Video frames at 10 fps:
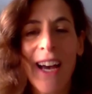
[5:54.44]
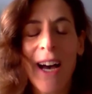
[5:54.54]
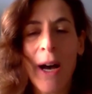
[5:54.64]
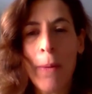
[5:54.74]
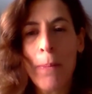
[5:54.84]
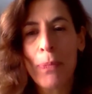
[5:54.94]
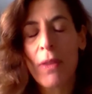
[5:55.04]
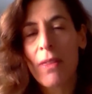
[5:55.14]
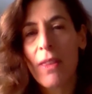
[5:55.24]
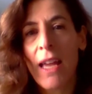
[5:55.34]
um,
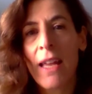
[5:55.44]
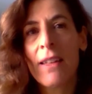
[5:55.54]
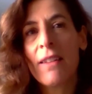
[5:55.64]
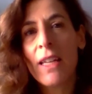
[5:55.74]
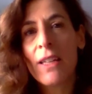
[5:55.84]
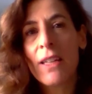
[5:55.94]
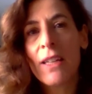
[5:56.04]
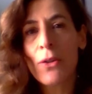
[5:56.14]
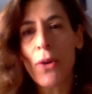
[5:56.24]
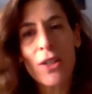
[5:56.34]
and the
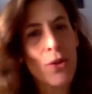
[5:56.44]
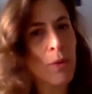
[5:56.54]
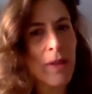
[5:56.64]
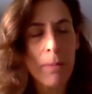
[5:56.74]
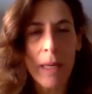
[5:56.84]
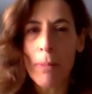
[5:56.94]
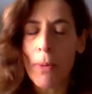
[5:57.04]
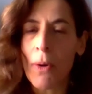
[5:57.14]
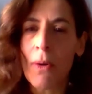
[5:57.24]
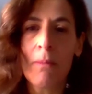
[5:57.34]
interaction with the
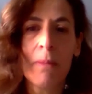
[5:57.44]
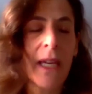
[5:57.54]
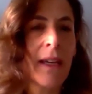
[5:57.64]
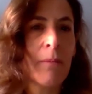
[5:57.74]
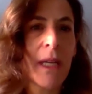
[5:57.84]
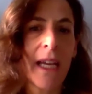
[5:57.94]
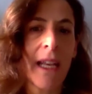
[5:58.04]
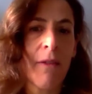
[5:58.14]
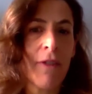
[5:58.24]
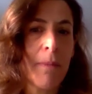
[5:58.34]
people, being an
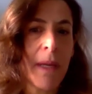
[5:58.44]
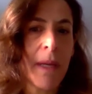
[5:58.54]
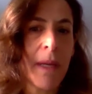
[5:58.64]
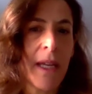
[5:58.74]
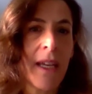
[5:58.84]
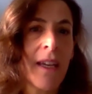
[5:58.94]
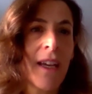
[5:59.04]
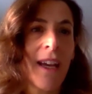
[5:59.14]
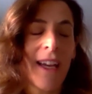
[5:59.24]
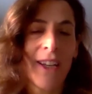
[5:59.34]
MVP,
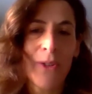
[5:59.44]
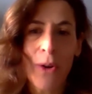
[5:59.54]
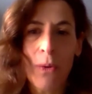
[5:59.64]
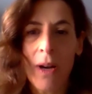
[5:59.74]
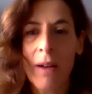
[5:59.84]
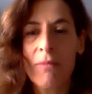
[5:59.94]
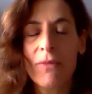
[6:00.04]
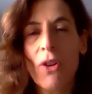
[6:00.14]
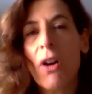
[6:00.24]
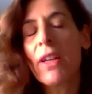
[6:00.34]

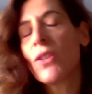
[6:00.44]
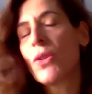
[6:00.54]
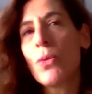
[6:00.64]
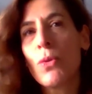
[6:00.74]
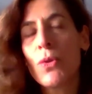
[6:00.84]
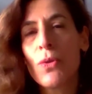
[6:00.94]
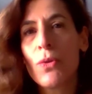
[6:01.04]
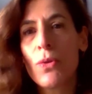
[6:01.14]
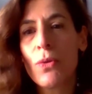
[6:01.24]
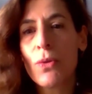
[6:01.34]
talking to
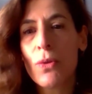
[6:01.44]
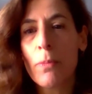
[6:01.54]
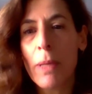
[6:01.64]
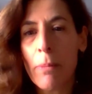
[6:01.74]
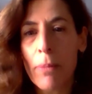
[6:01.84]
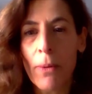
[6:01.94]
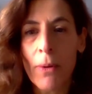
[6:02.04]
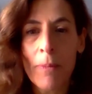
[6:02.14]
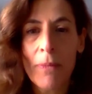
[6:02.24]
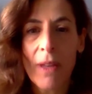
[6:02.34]
people